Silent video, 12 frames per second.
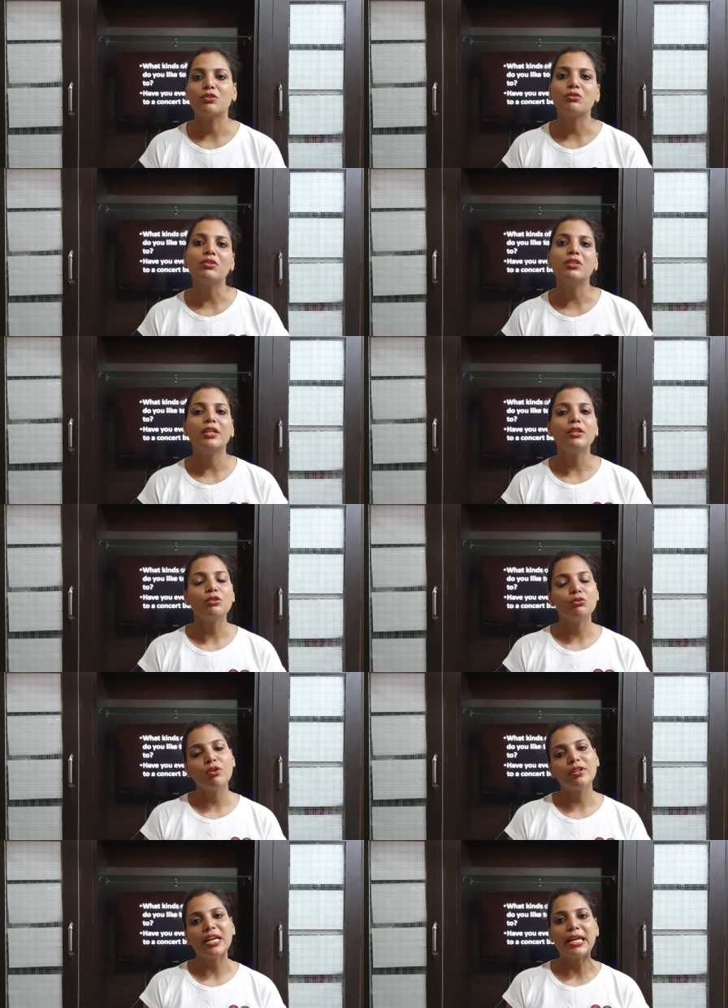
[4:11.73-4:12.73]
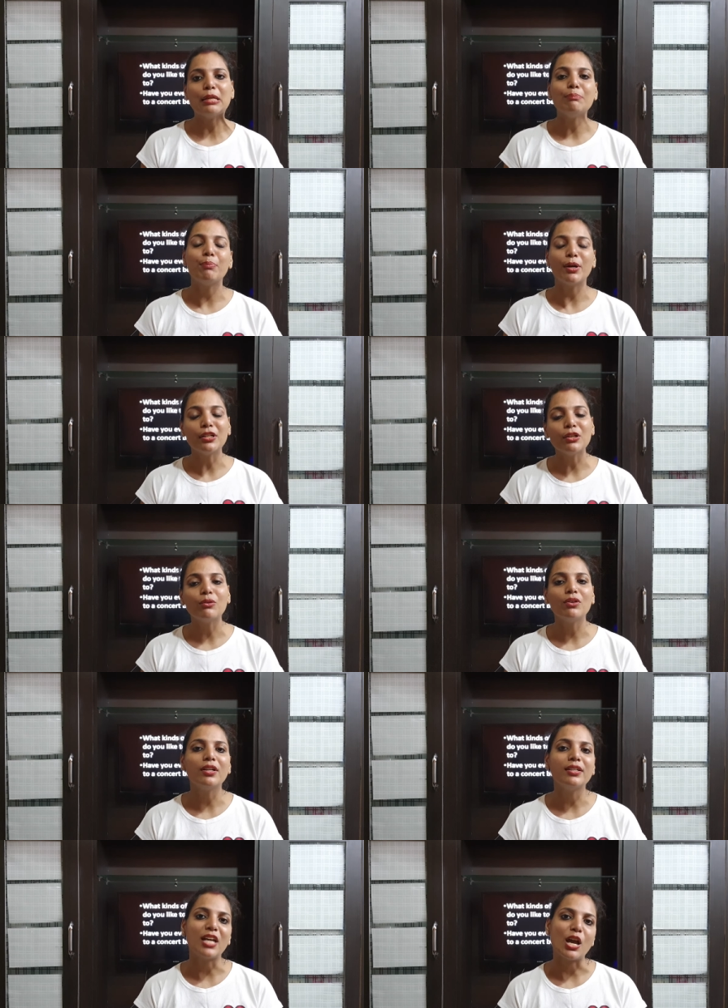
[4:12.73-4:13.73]
So there is not any
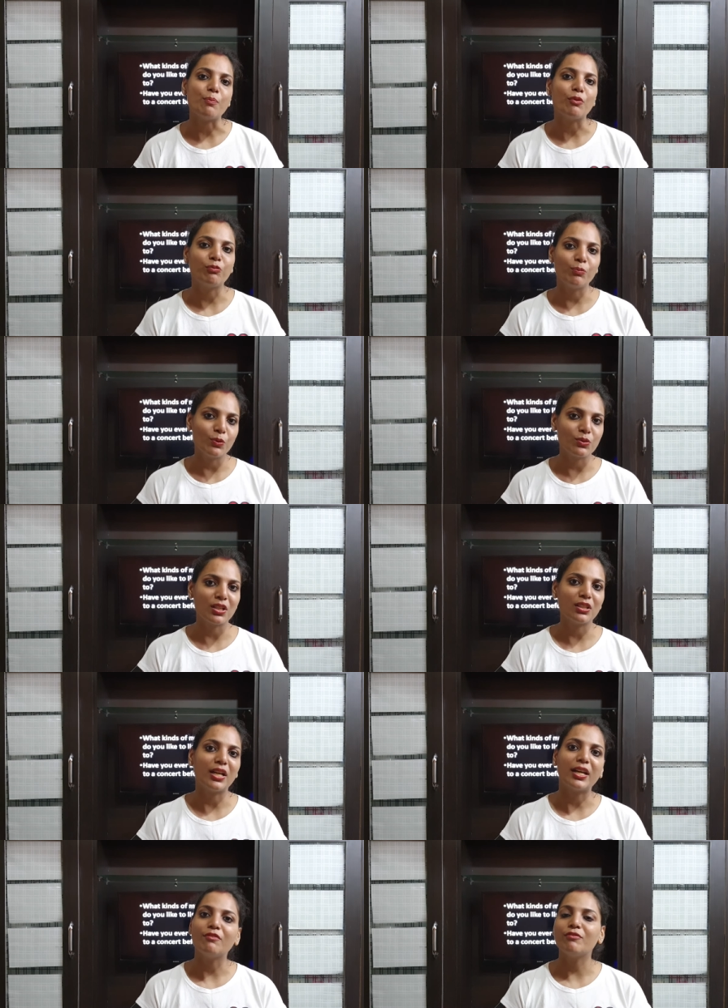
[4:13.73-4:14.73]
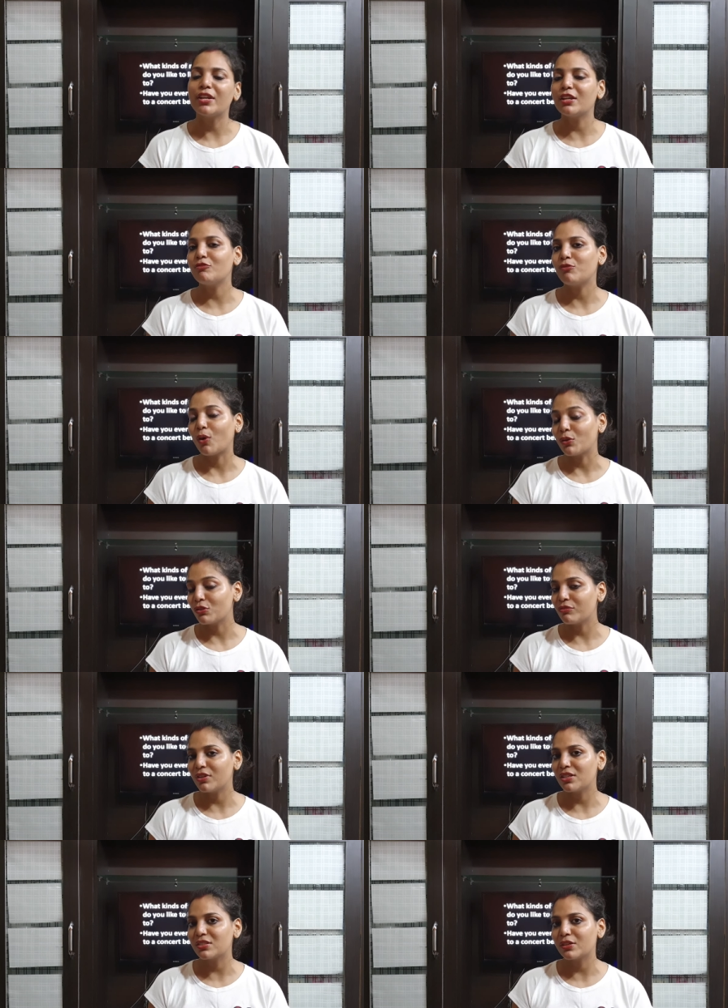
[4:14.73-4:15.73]
particular type of music that I'm very fond of
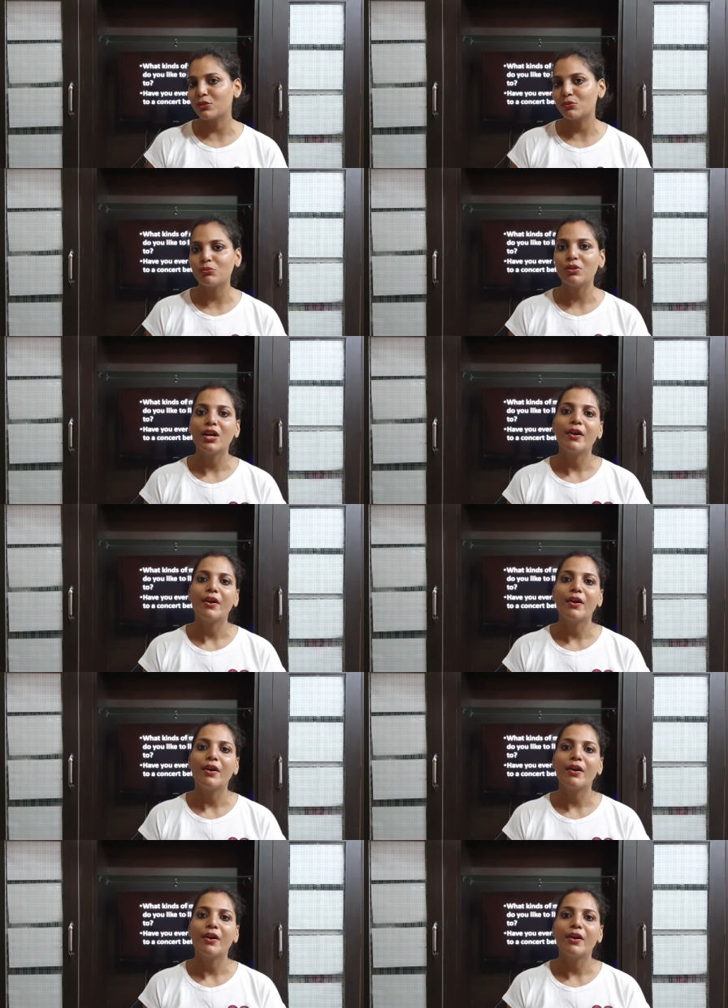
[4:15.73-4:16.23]
listening to.